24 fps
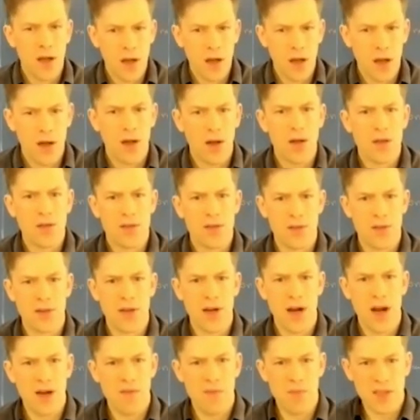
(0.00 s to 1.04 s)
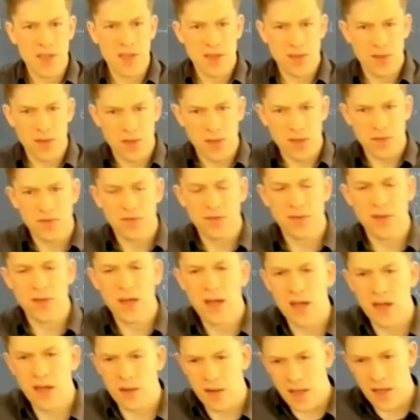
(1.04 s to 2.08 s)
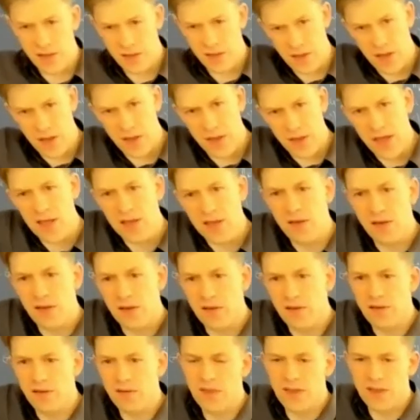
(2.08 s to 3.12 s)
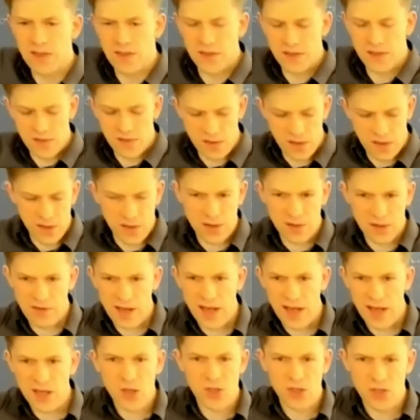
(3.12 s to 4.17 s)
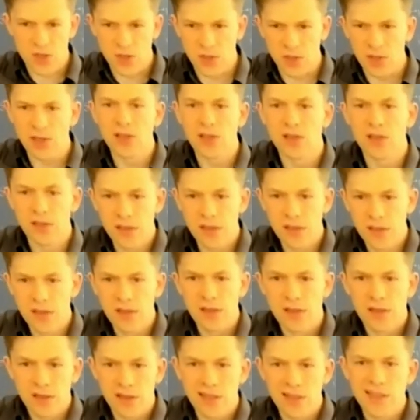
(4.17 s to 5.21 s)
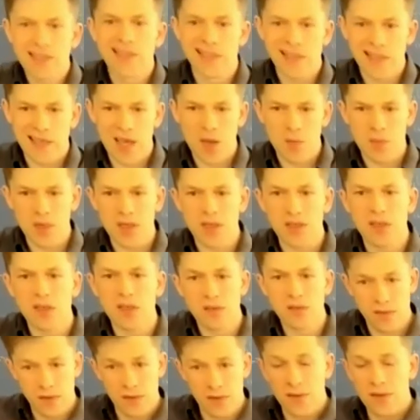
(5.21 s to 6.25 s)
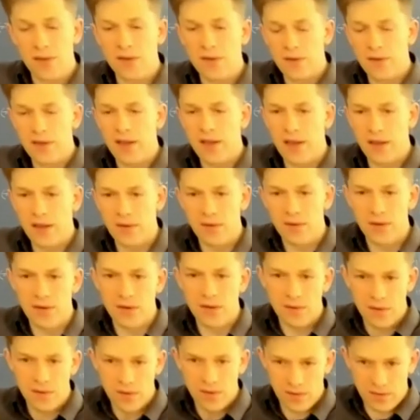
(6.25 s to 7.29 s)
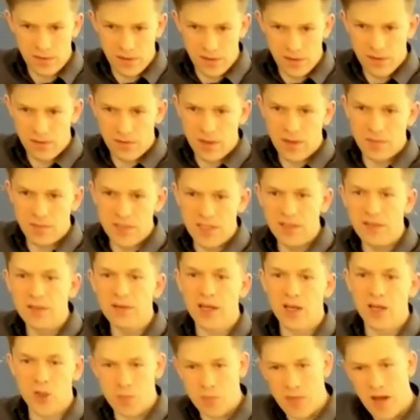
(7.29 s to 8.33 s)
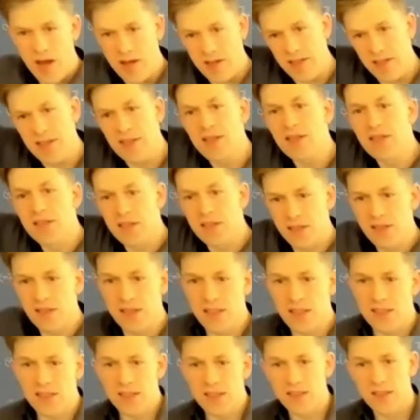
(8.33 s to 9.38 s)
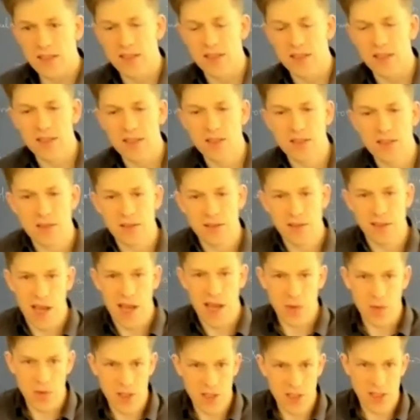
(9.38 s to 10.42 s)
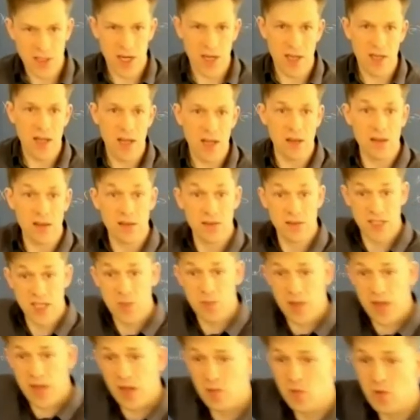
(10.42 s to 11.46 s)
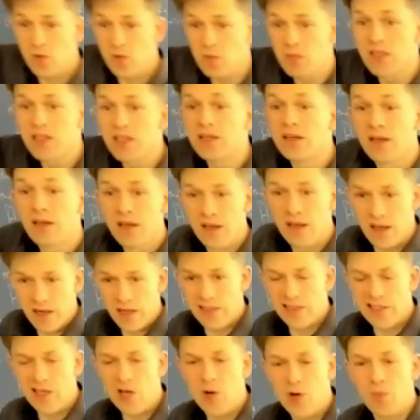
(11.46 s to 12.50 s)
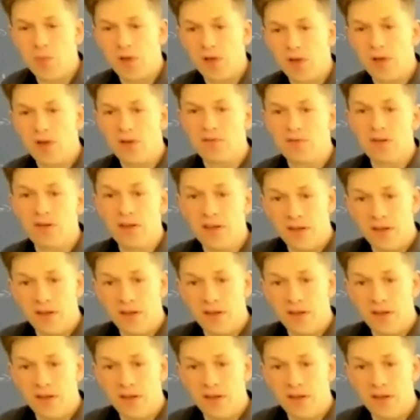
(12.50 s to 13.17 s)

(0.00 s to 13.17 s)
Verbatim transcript: Uh, so there have been sort of, and uh, so I think the, this theory of n Koszulity can be uh, I mean, encompassed in this, in, this, in this language. And then CPN would be an example of